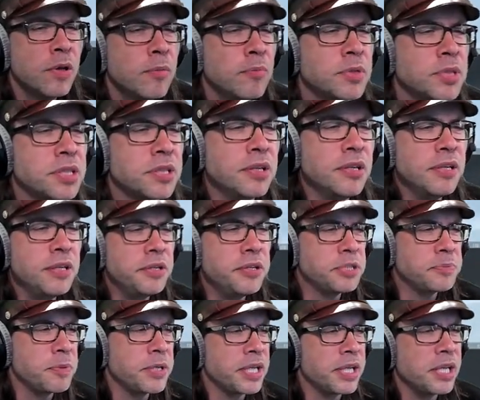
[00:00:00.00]

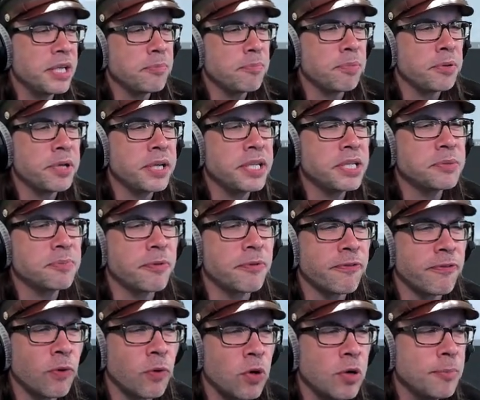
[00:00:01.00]
Mysterio's been getting planes
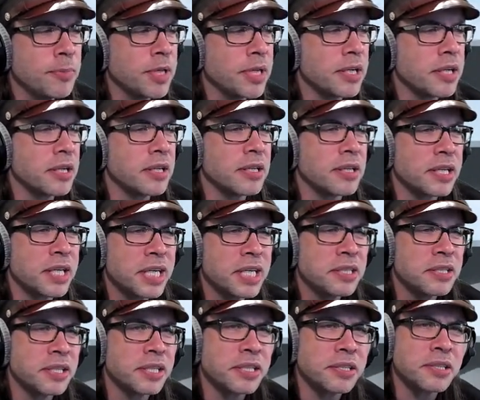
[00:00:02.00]
before me a
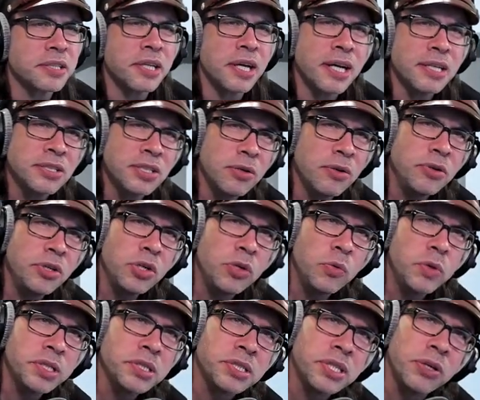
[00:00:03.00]
lot lately. I don't know
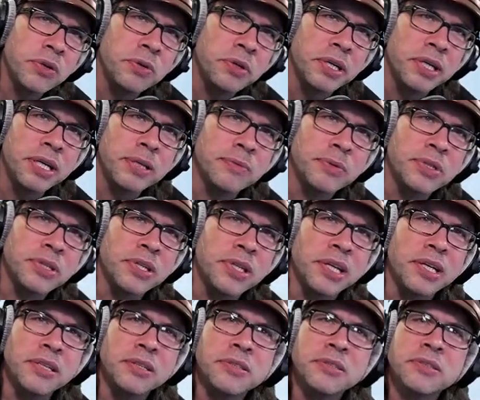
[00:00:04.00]
what's going on with
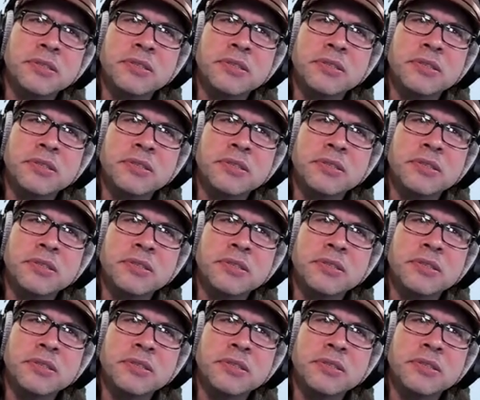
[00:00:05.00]
that.